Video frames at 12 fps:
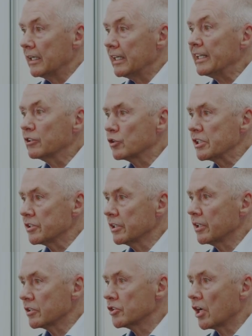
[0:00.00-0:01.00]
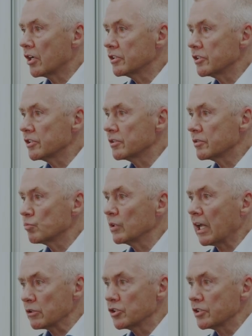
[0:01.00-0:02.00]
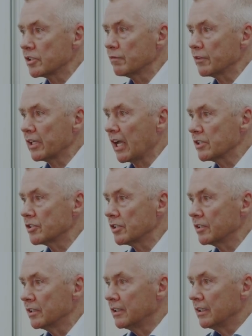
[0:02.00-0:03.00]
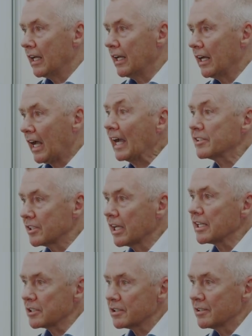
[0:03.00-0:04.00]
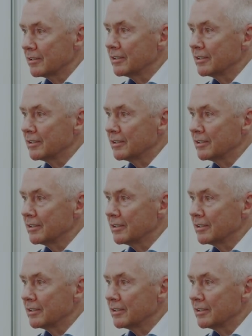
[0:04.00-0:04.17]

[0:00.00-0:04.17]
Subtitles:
increasing their charges without justification, acting as